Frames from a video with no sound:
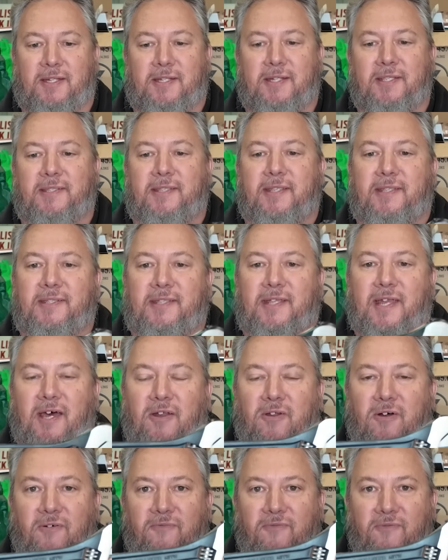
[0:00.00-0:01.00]
just to
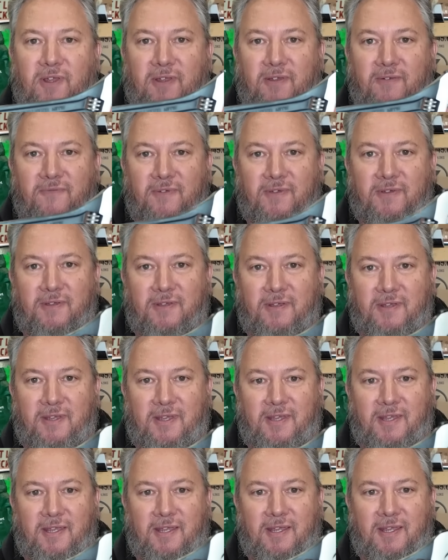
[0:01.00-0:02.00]
start off with,
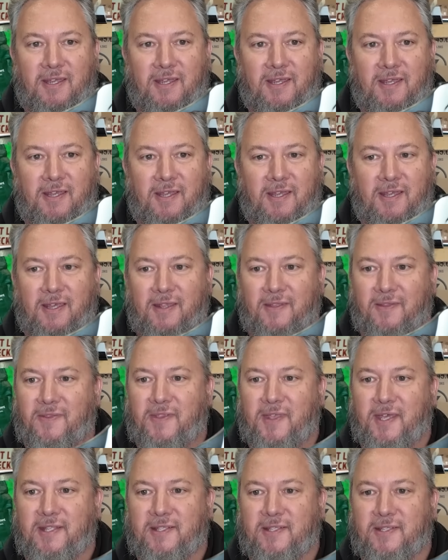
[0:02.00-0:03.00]

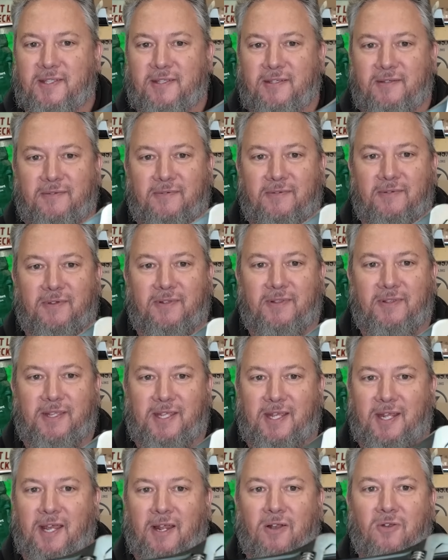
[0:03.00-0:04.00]
it
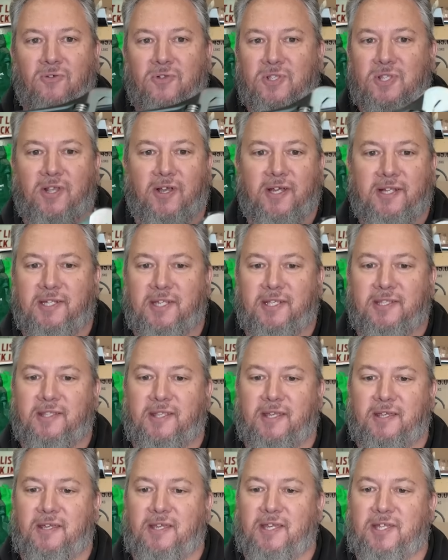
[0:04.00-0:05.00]
looks like
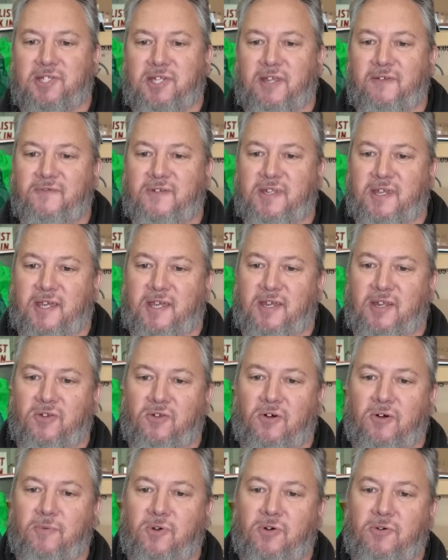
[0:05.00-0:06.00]
just a shifter, a
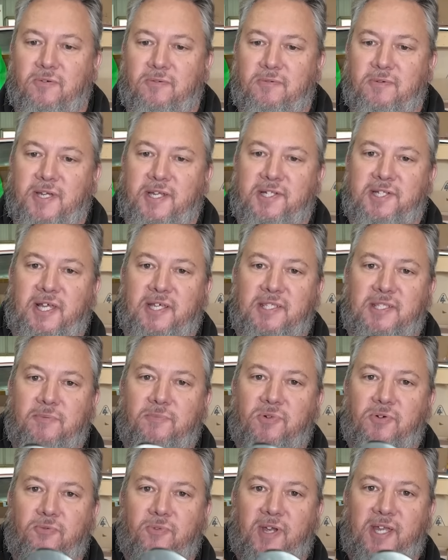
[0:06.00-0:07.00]
normal
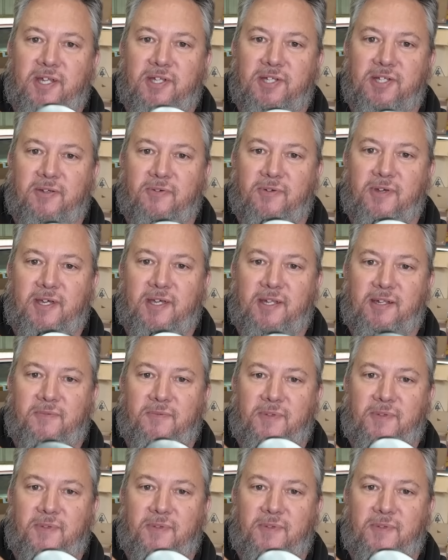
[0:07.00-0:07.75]
adjustable wrench, all right?